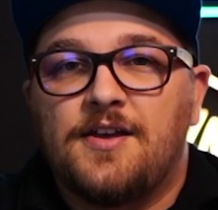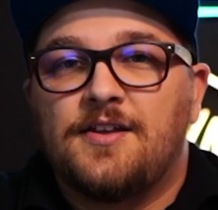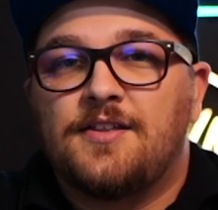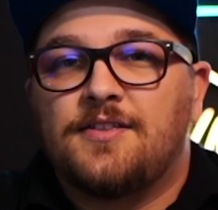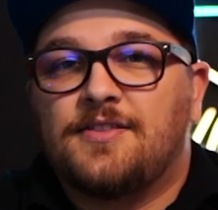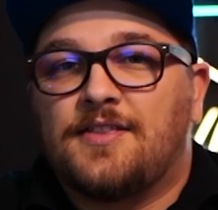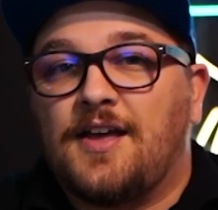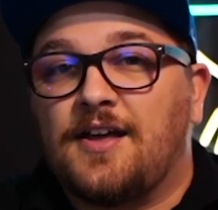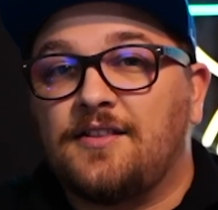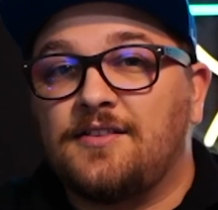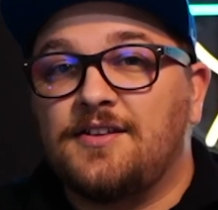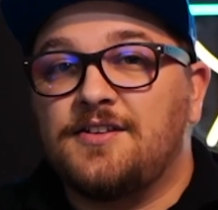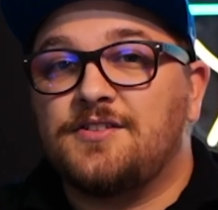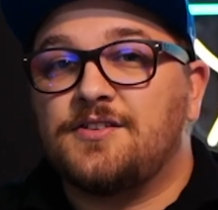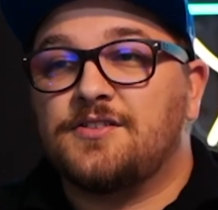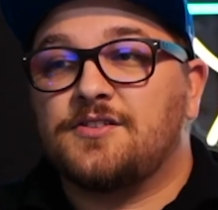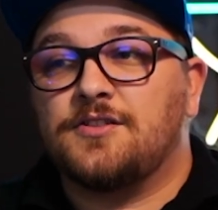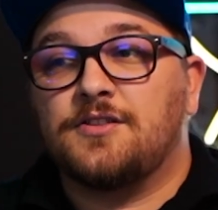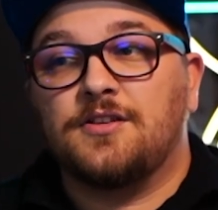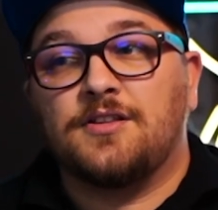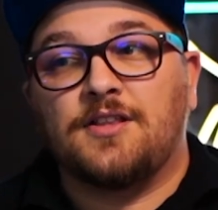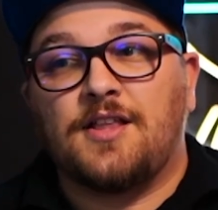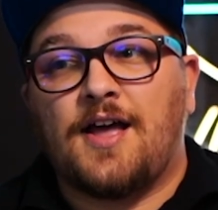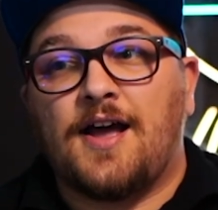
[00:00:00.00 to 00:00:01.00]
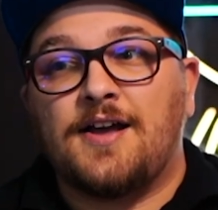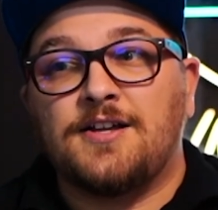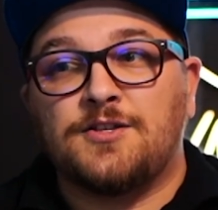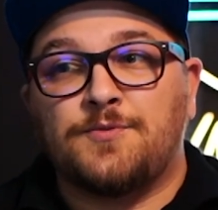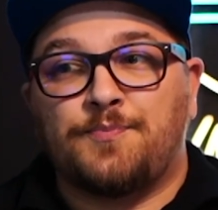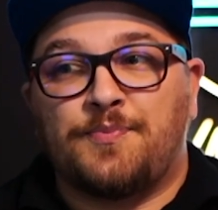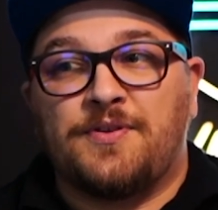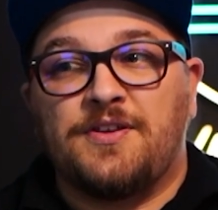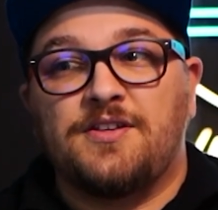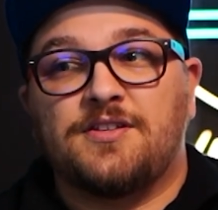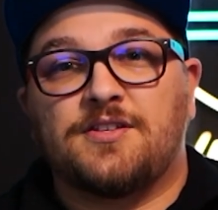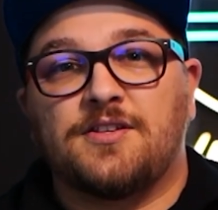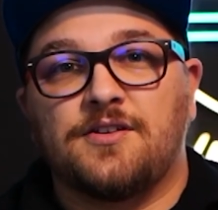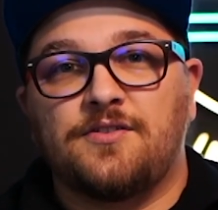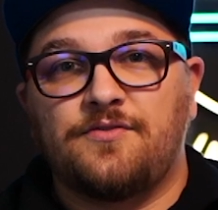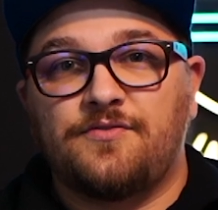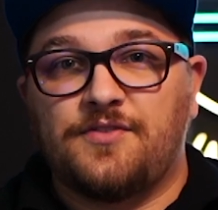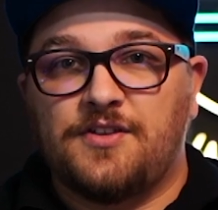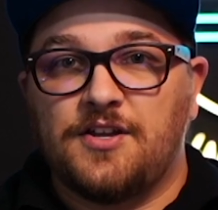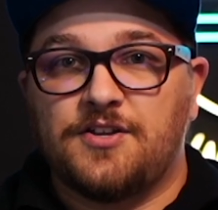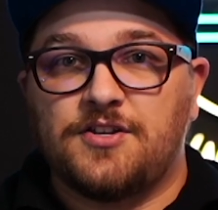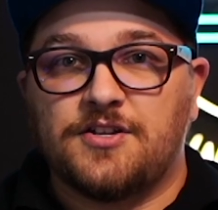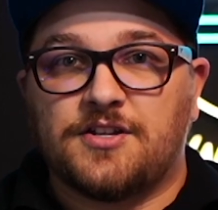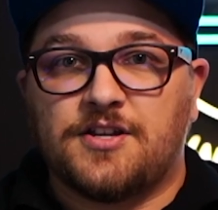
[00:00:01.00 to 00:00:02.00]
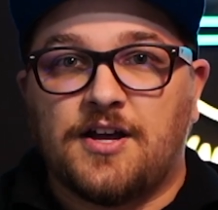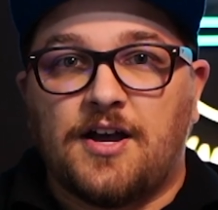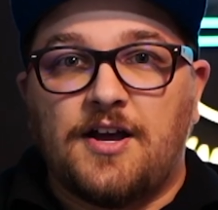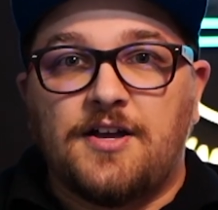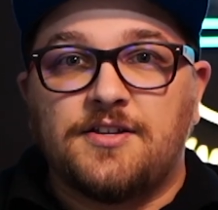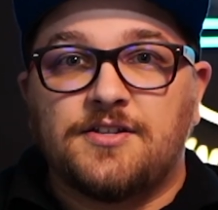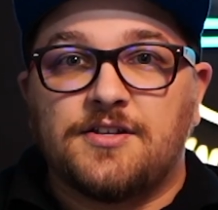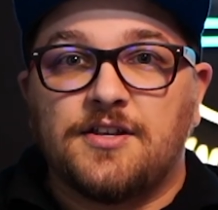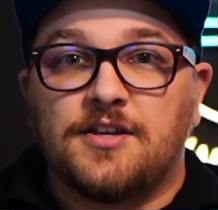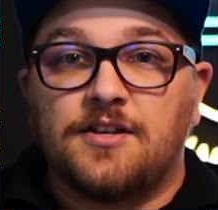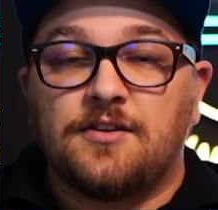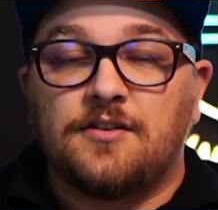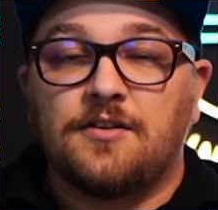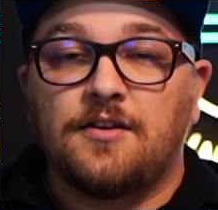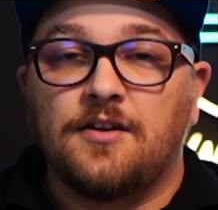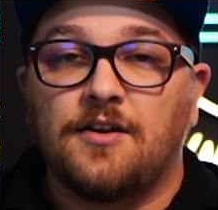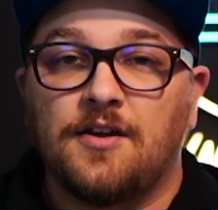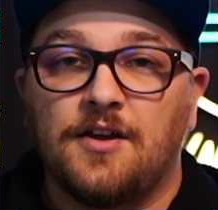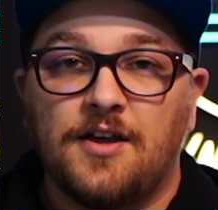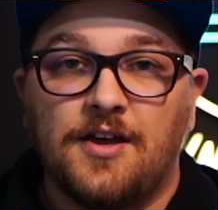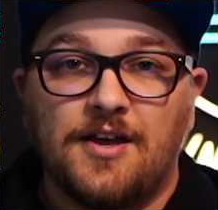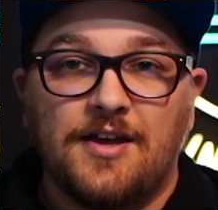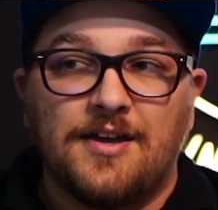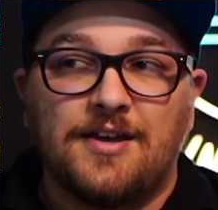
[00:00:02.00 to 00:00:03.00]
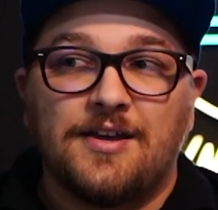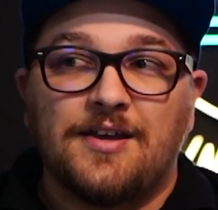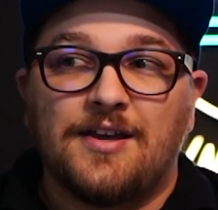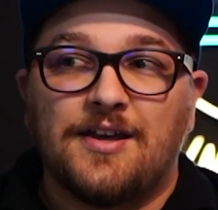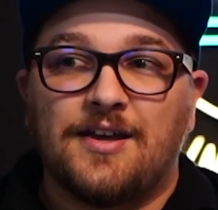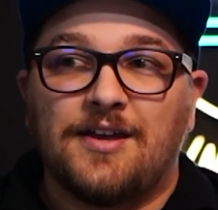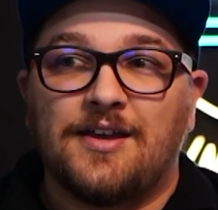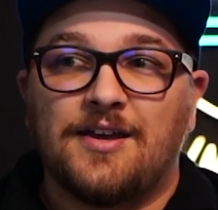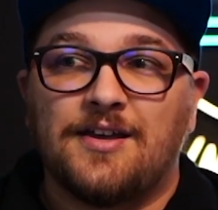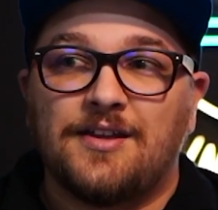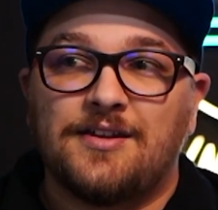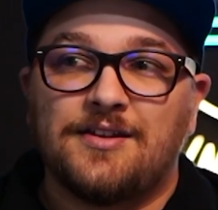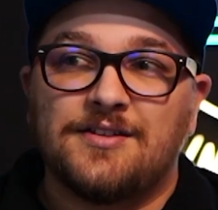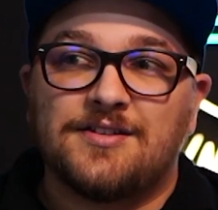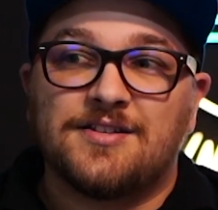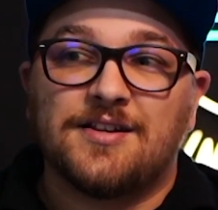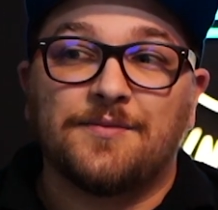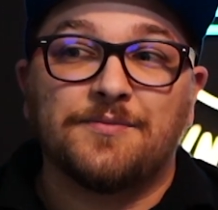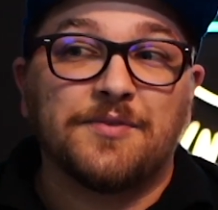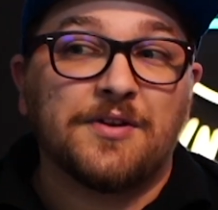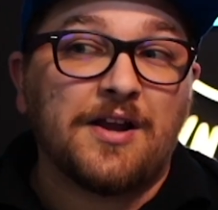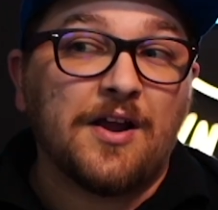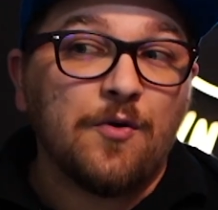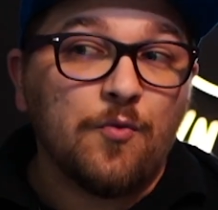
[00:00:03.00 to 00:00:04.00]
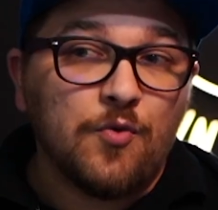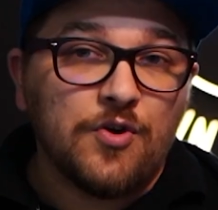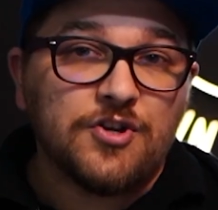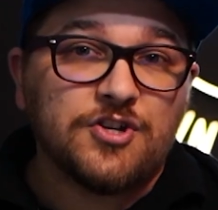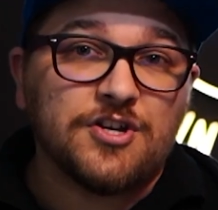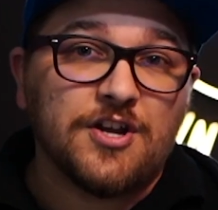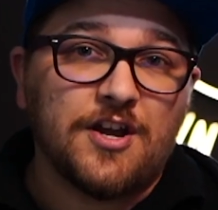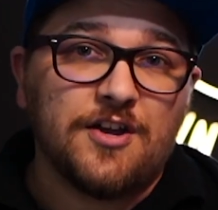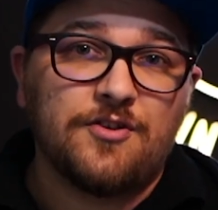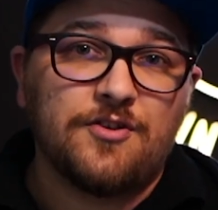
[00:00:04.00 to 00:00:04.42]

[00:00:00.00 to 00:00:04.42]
That leads us to the last piece of digitizing and something I wish I had